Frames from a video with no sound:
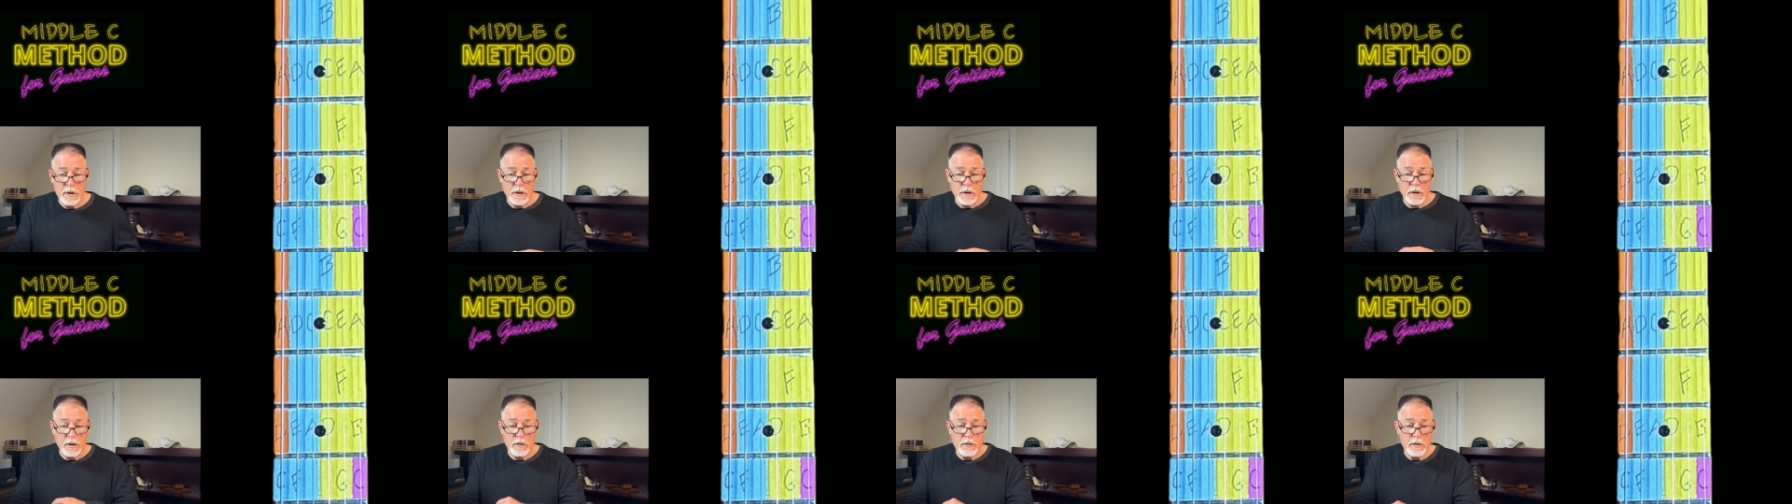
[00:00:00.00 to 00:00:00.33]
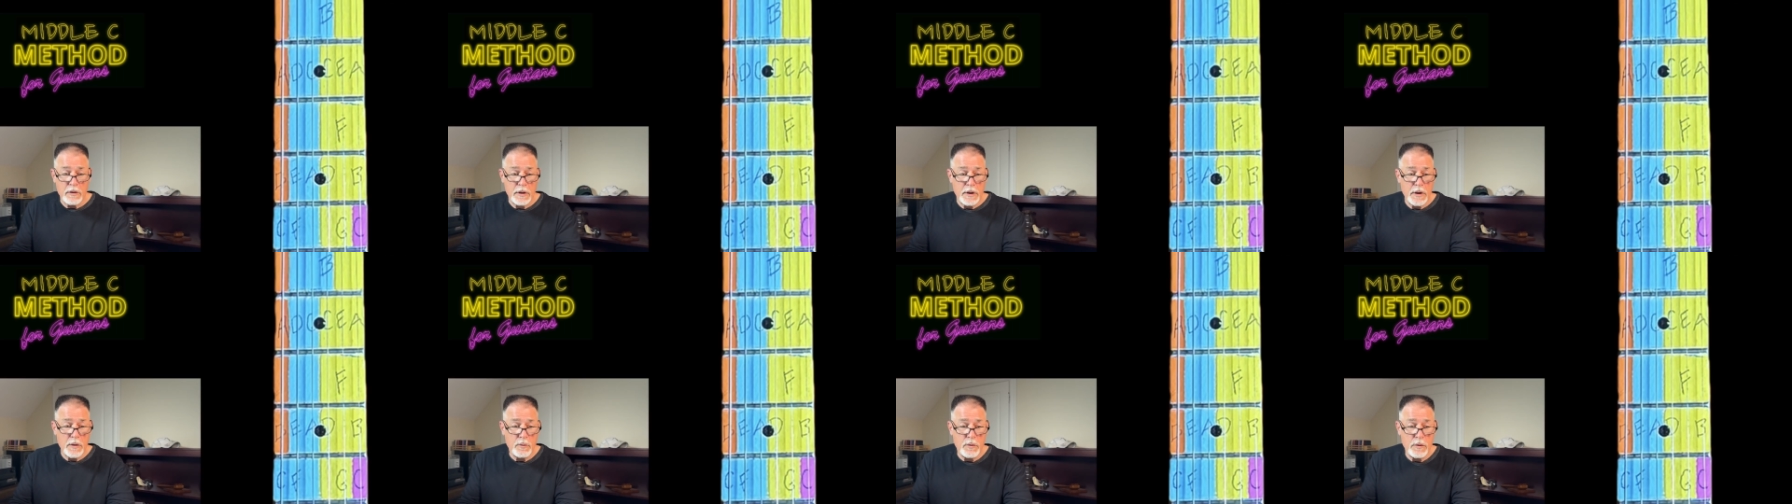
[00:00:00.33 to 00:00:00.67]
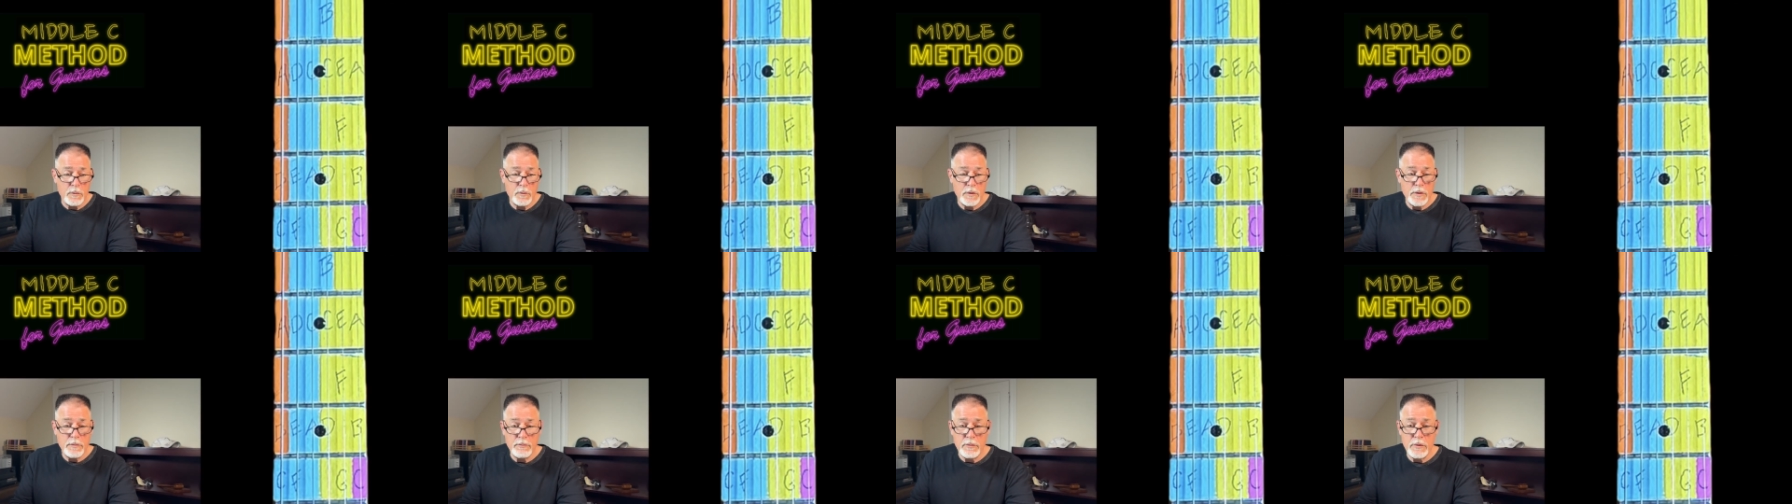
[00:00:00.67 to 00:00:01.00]
Okay, now
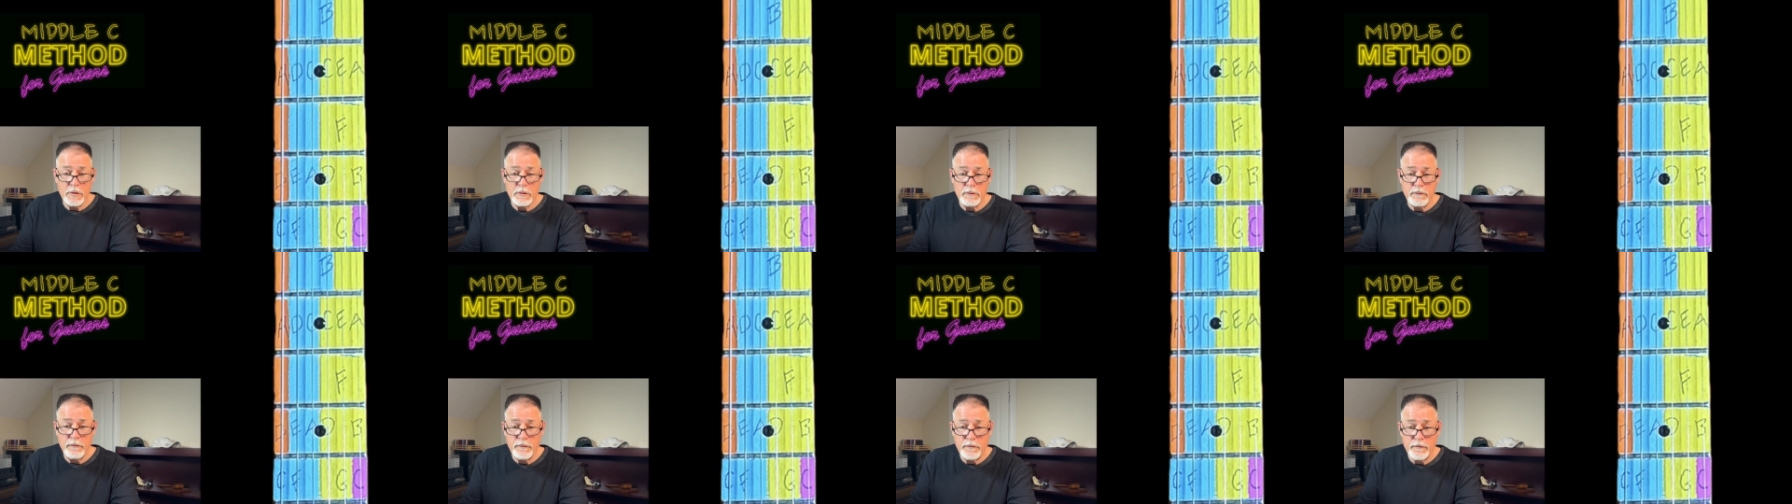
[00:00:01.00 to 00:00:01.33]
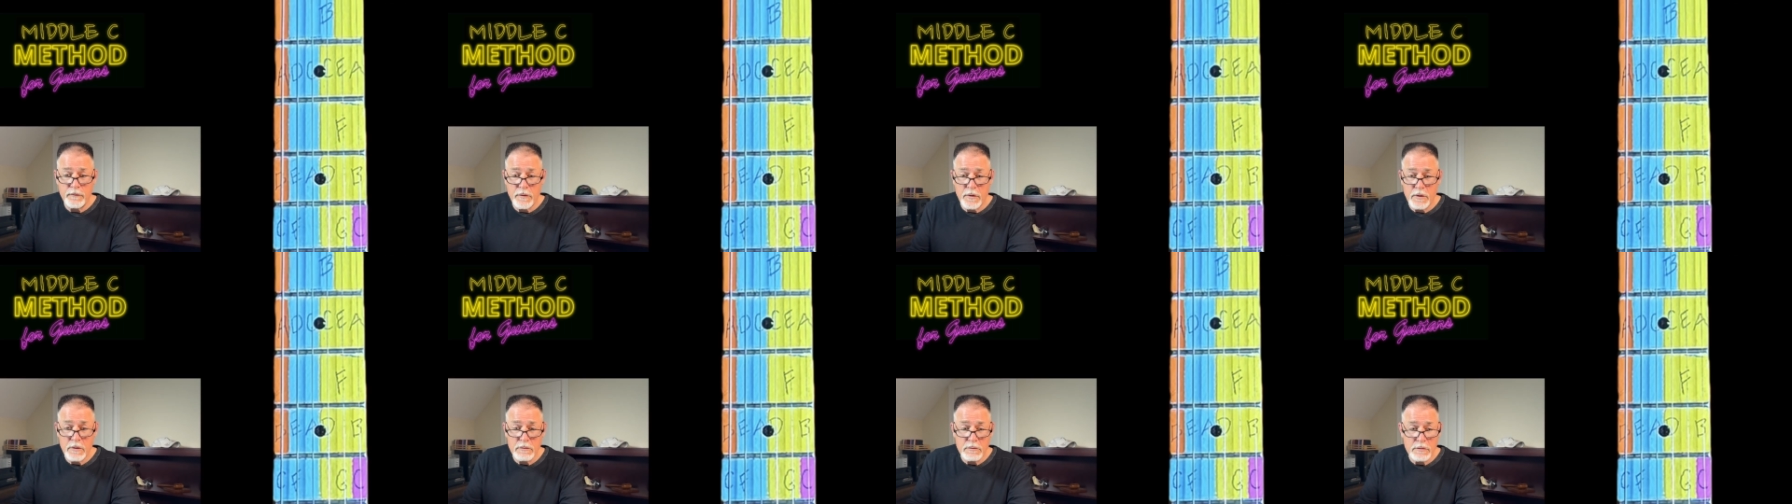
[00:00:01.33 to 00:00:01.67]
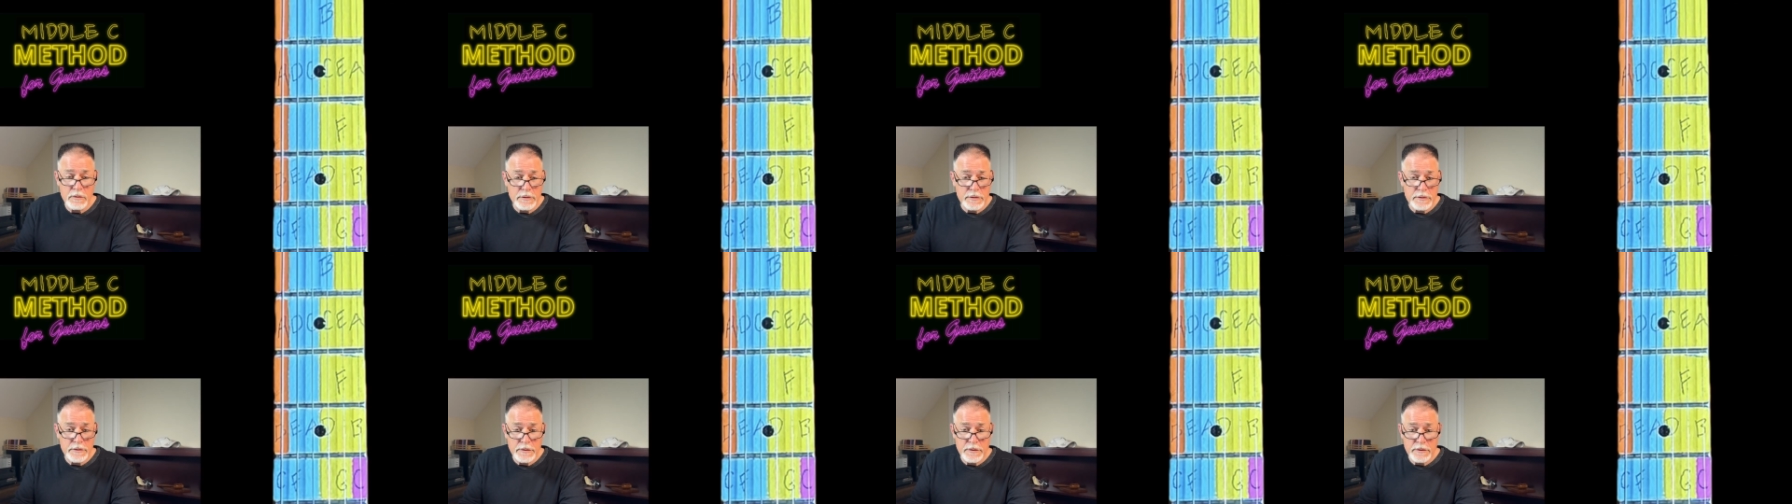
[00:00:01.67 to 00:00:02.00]
when we move
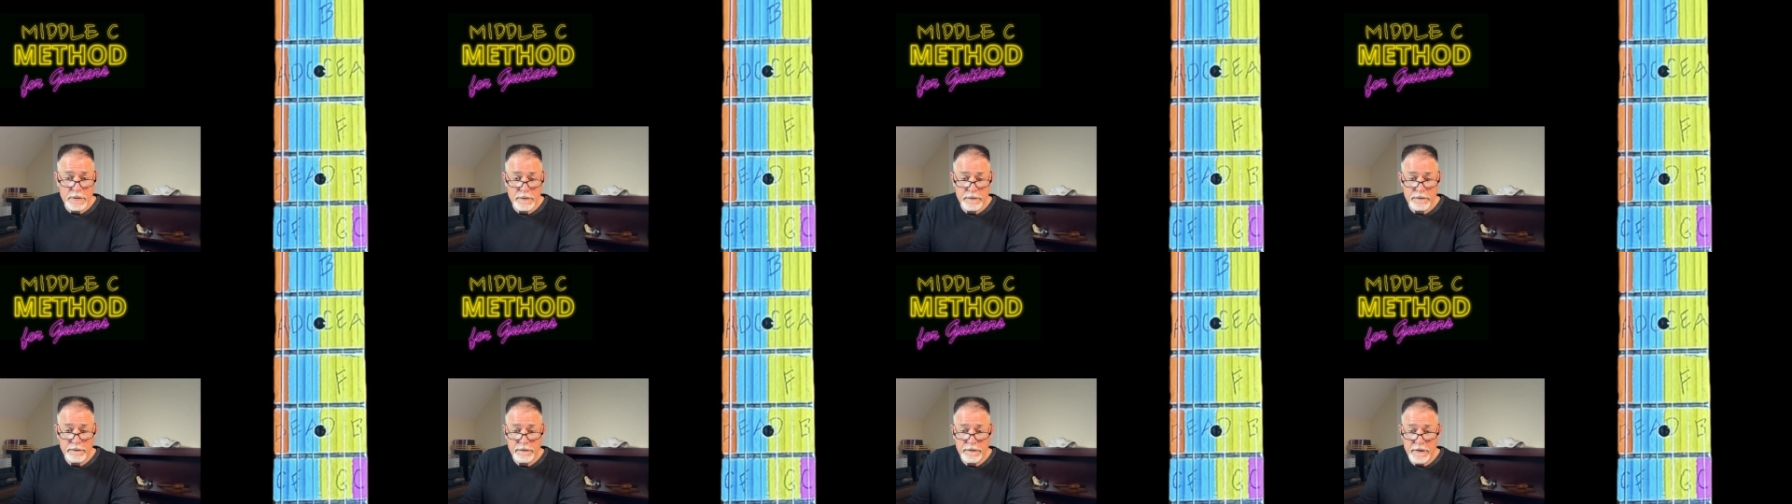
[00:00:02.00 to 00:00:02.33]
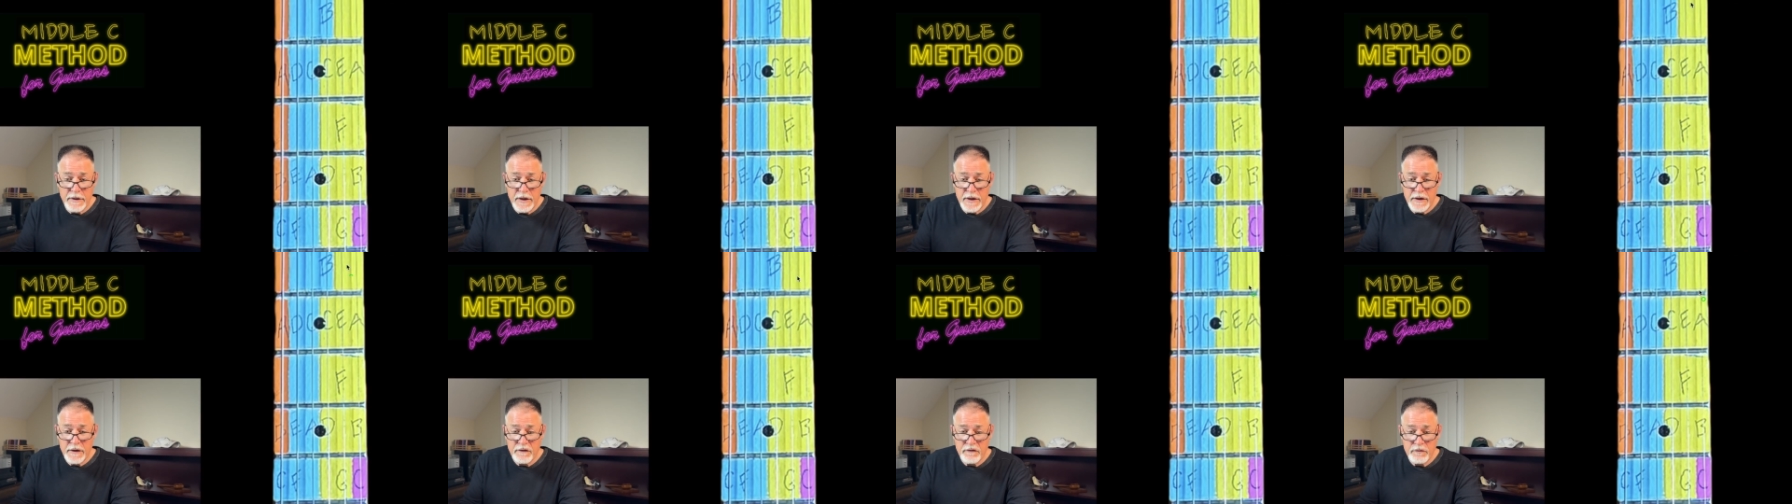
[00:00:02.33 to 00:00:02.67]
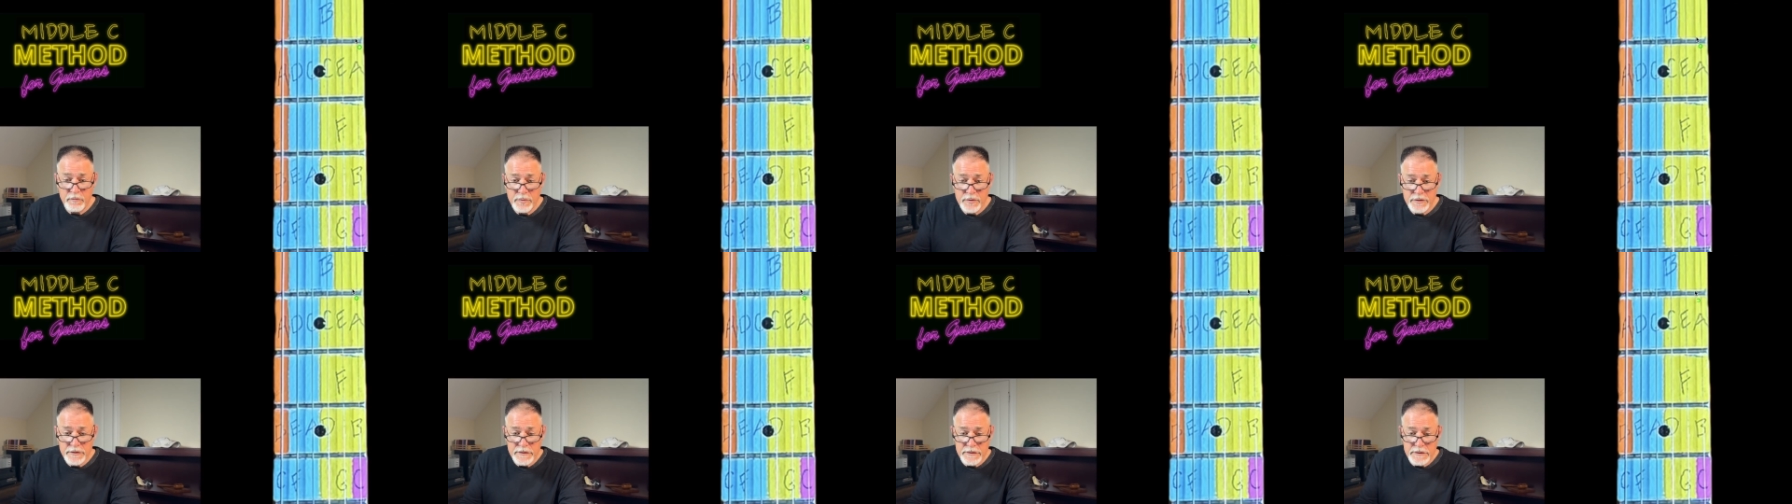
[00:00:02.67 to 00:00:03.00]
forward to the 5
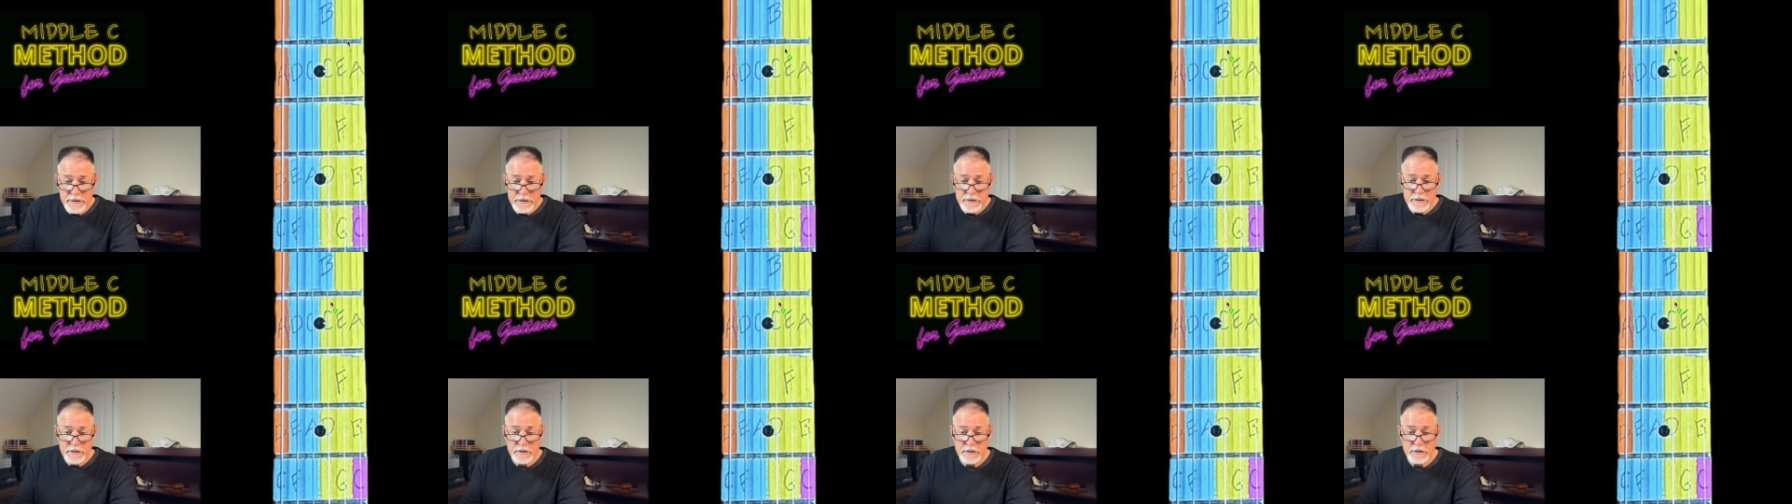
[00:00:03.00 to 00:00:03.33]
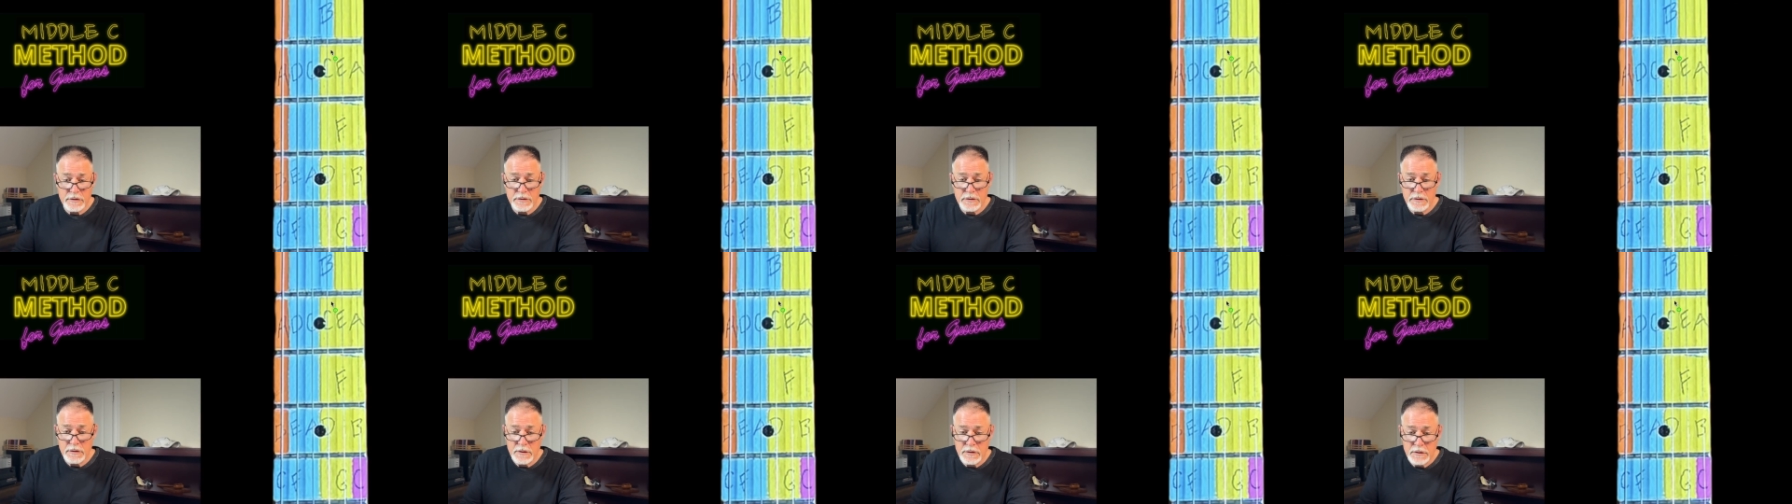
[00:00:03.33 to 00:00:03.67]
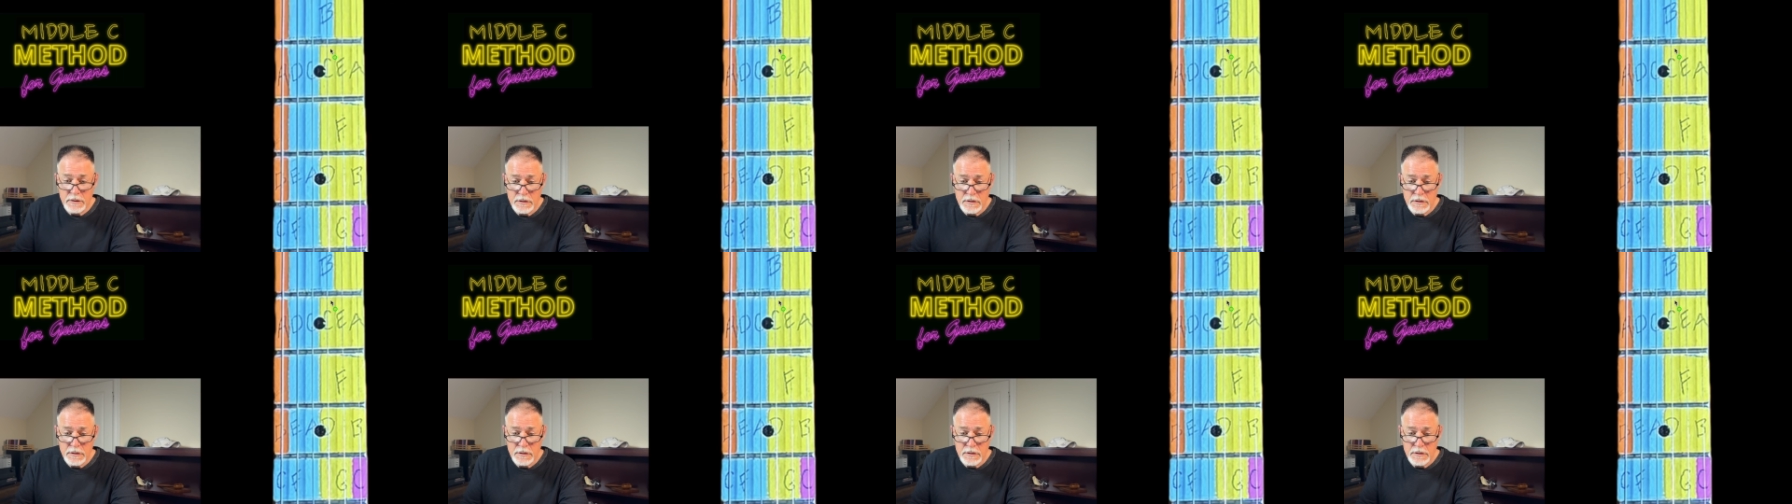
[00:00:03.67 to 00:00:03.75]
position,